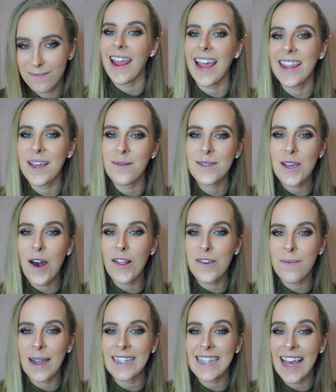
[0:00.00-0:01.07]
And that was all of
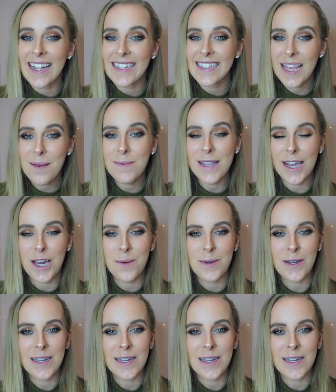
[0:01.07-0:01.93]
my 10 tips. I hope you